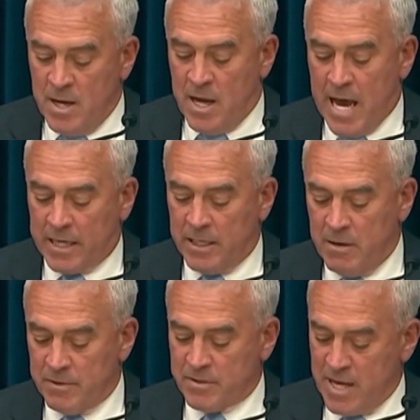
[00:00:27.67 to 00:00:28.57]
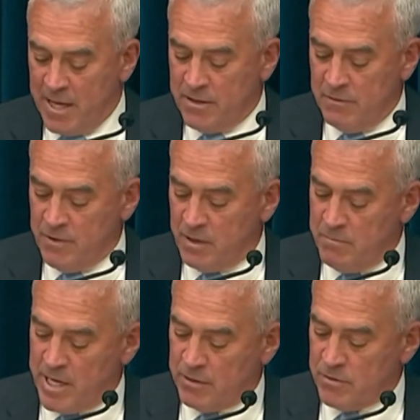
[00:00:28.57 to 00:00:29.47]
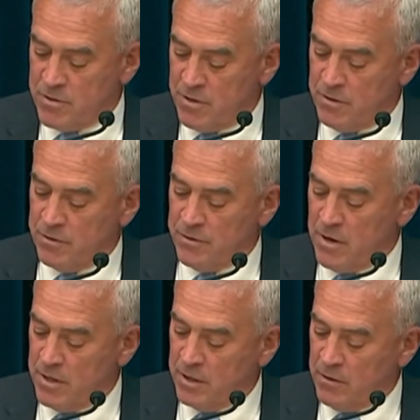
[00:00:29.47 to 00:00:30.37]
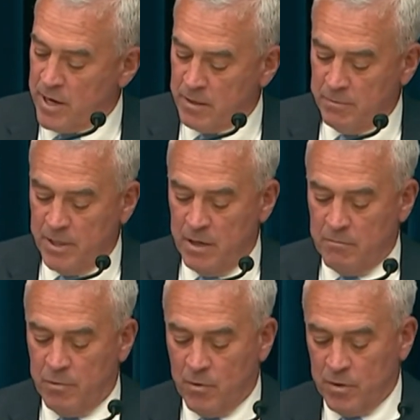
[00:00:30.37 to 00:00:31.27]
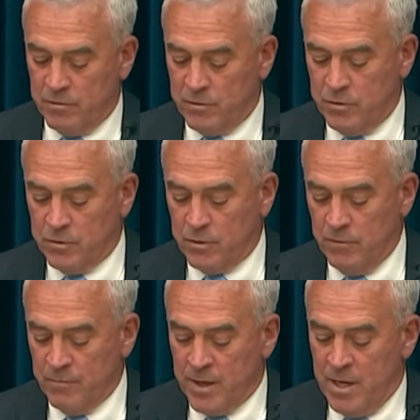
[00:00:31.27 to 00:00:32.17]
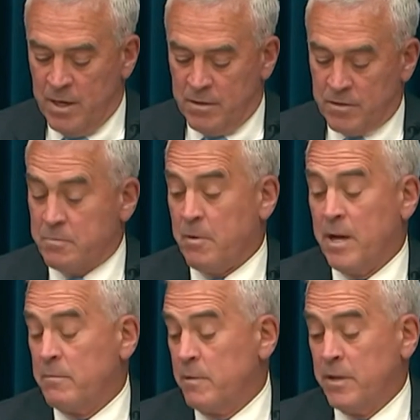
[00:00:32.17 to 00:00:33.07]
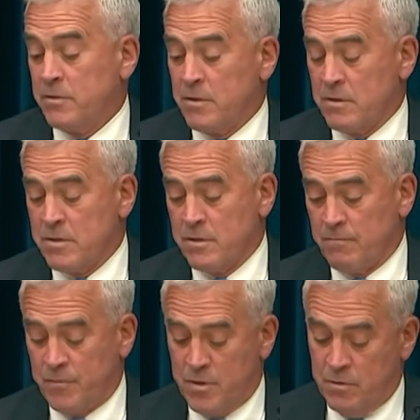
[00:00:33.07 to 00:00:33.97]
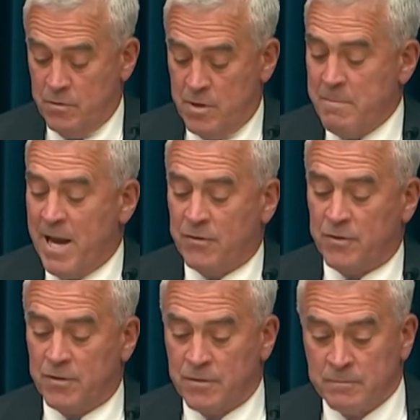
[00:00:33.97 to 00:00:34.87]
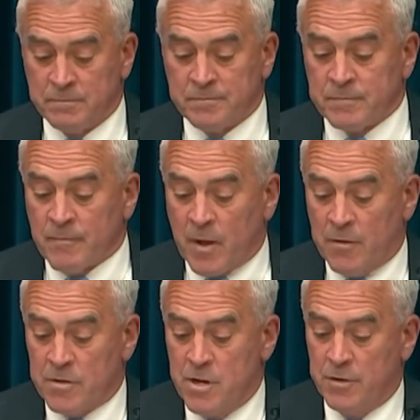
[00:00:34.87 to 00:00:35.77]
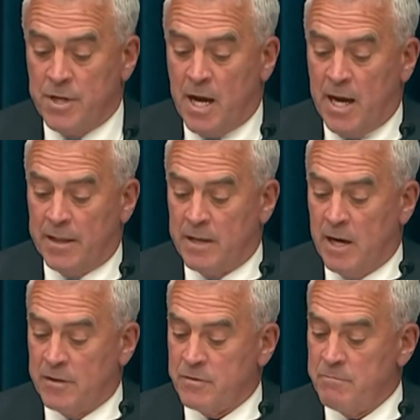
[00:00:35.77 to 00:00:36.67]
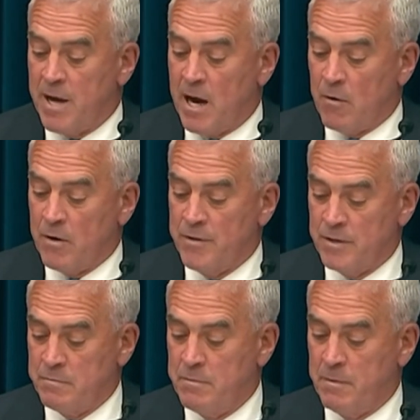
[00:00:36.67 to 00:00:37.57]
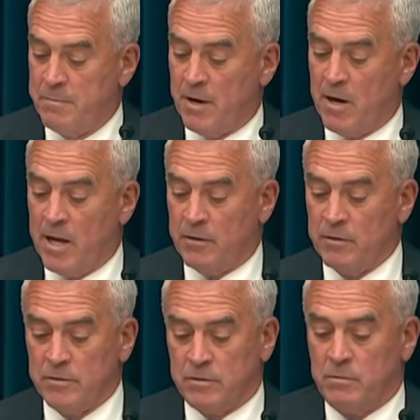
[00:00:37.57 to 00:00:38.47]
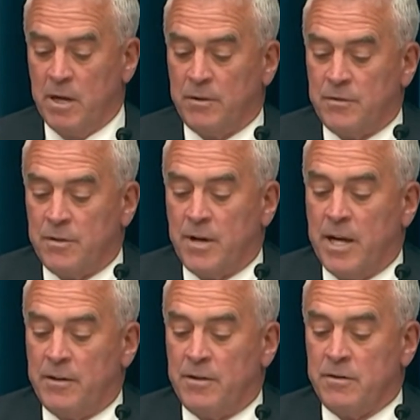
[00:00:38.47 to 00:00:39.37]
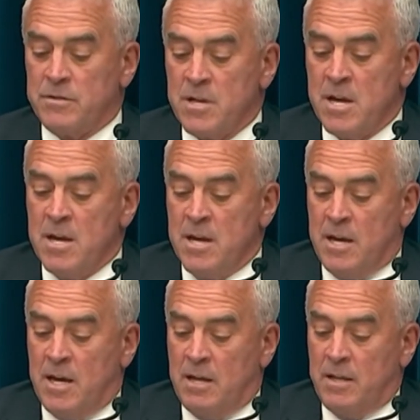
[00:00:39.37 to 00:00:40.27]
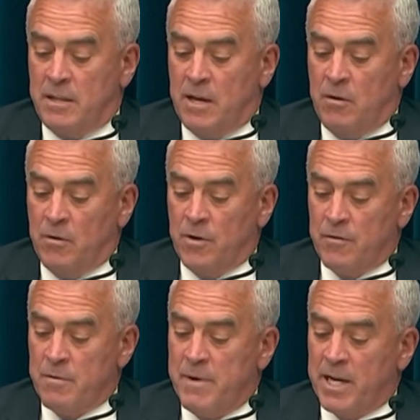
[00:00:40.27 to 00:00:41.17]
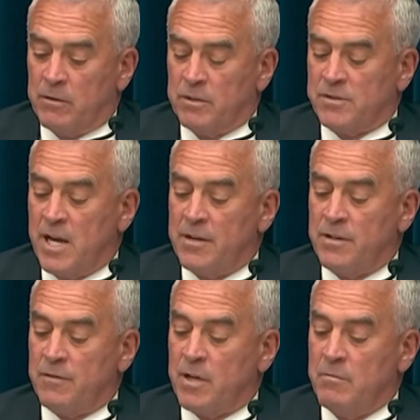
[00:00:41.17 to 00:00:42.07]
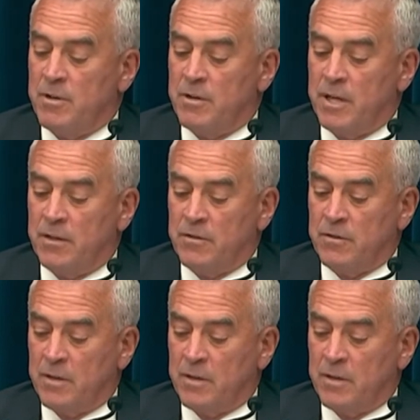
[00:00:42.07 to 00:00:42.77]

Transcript: Academic, scientific, and medical journals are an incredibly important tool to spread research to the masses. There's no denying the awesome power of these periodicals, as well as their editors, that they hold over the medical and scientific communities.